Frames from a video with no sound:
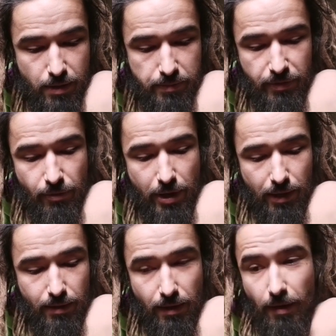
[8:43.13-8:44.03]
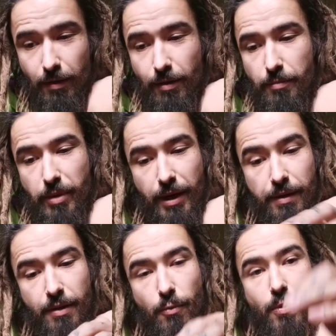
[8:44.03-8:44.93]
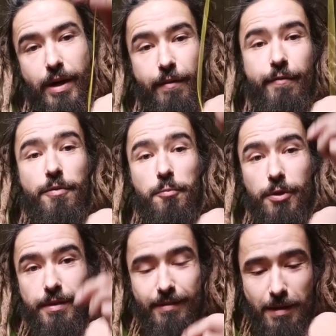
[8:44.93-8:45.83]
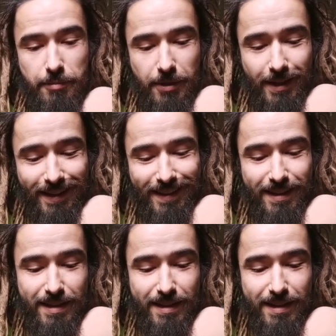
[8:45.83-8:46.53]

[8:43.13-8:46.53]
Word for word: abstracting the mind away from what is happening.